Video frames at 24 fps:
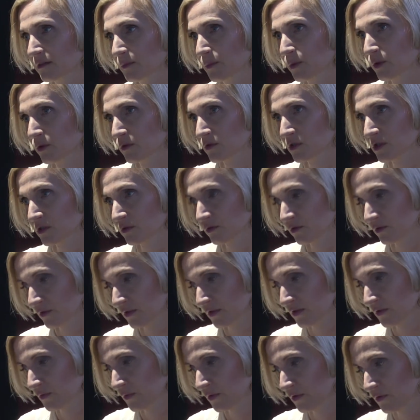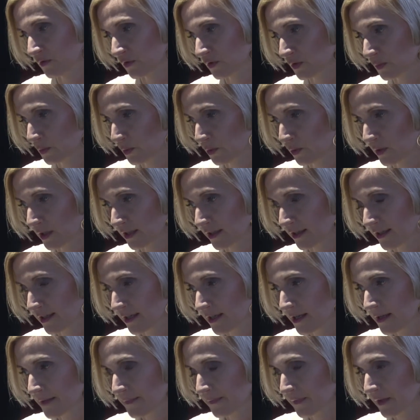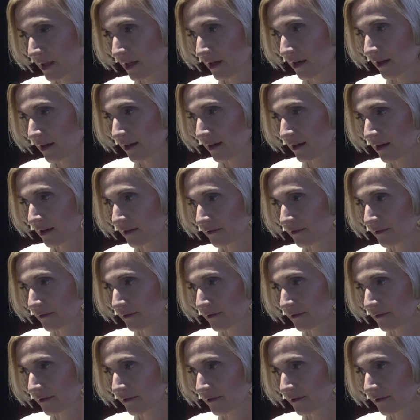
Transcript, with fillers: In some cases, however, it's